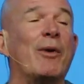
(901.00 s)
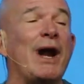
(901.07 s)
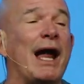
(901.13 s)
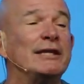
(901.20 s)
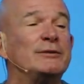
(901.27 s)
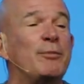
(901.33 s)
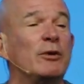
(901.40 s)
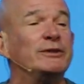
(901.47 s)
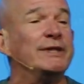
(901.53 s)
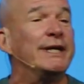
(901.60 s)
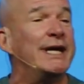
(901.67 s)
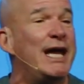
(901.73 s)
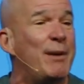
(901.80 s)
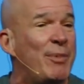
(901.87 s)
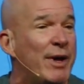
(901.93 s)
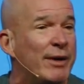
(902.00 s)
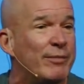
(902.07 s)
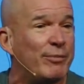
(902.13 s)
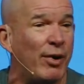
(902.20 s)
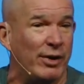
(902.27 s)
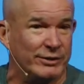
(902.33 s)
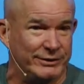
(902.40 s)
we're not supposed to keep it
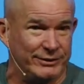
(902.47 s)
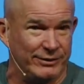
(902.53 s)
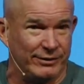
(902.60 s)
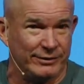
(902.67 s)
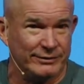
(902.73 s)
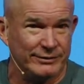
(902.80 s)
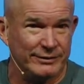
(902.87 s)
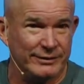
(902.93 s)
personal.